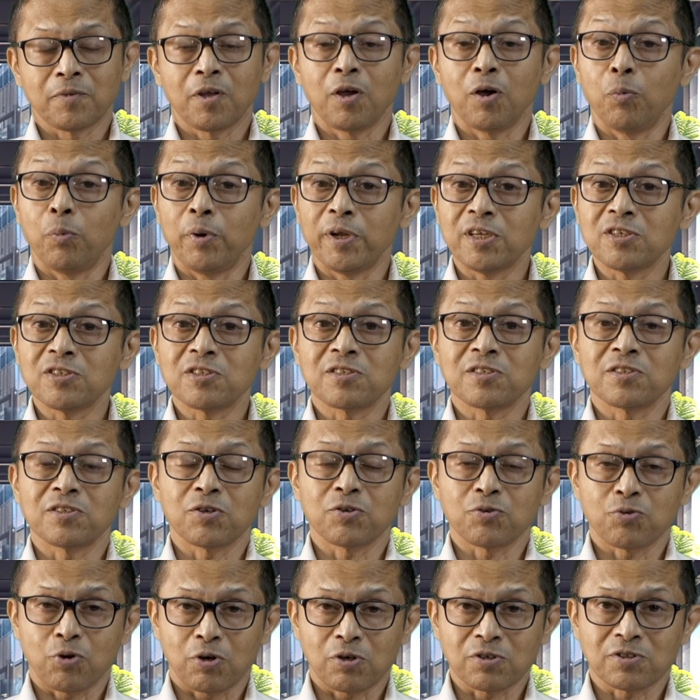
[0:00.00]
a very senior
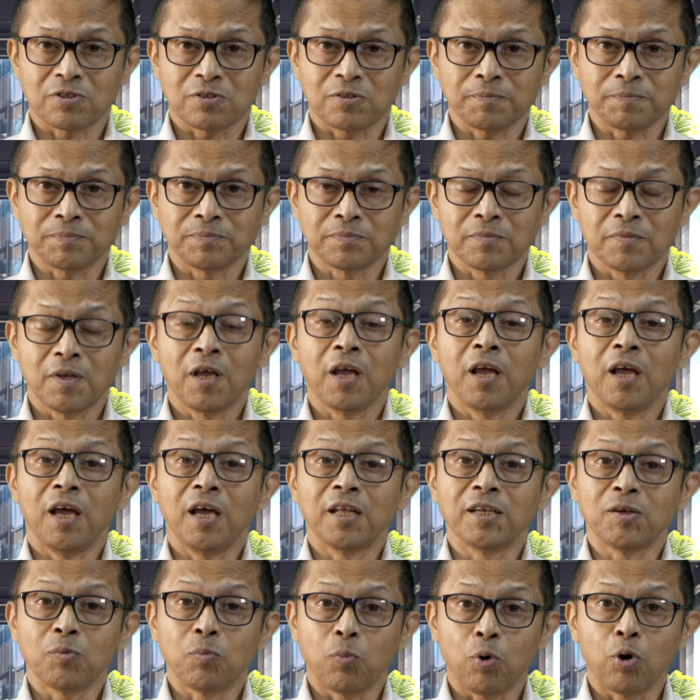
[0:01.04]
doctor,
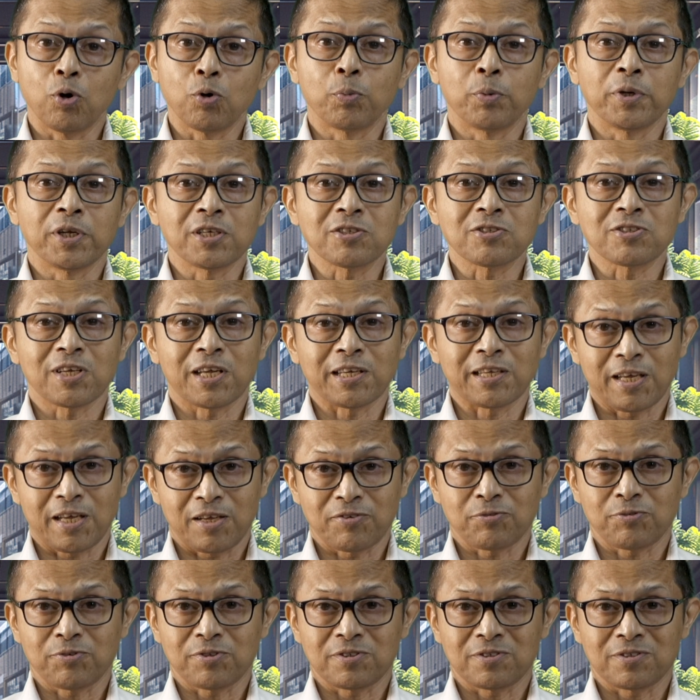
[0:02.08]
an award-winning
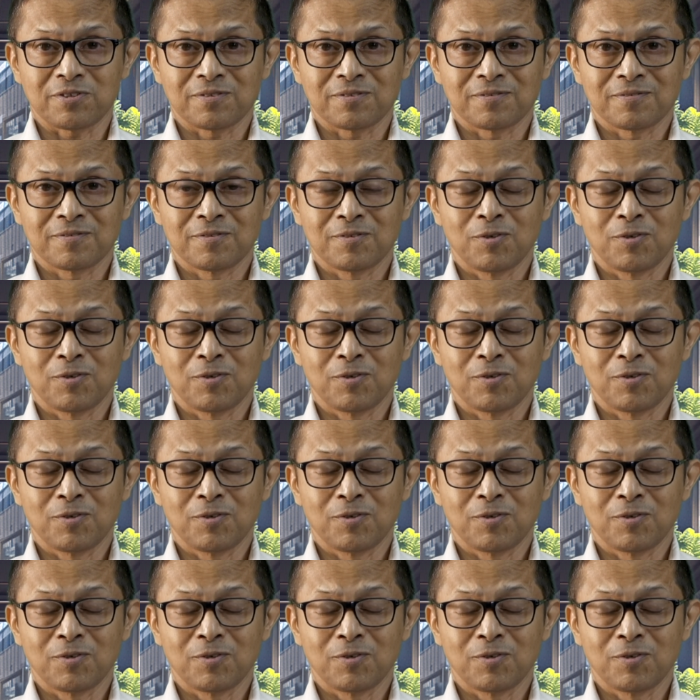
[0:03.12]
psychiatrist